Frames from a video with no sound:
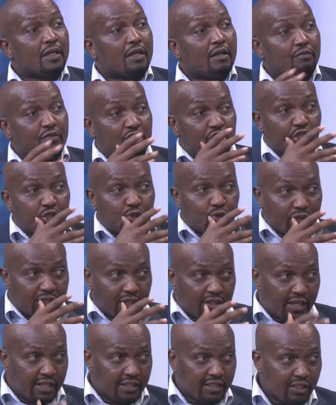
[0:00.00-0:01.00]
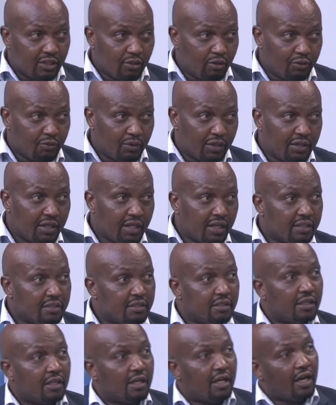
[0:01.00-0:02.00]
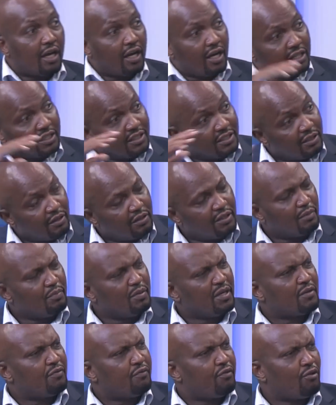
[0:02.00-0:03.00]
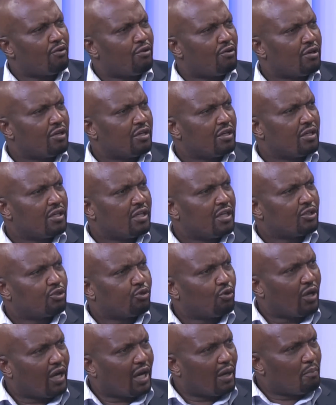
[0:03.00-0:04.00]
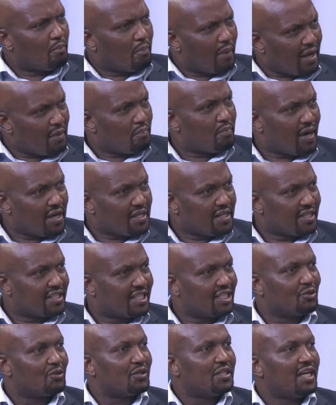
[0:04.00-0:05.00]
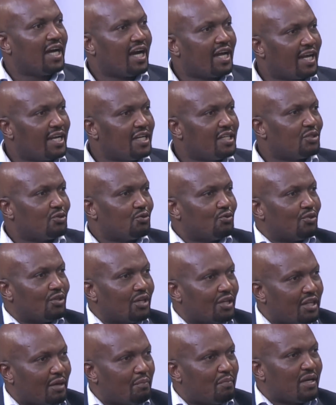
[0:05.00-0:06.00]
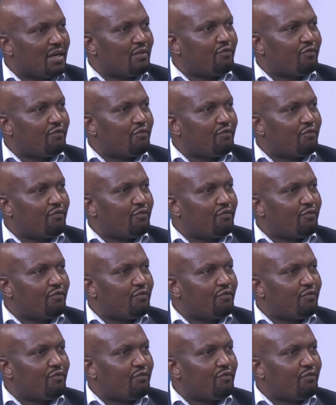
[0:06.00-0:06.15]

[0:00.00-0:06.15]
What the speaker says: Vision 2030 on one hand, and the Big Four. So my budget is already aligned to the Big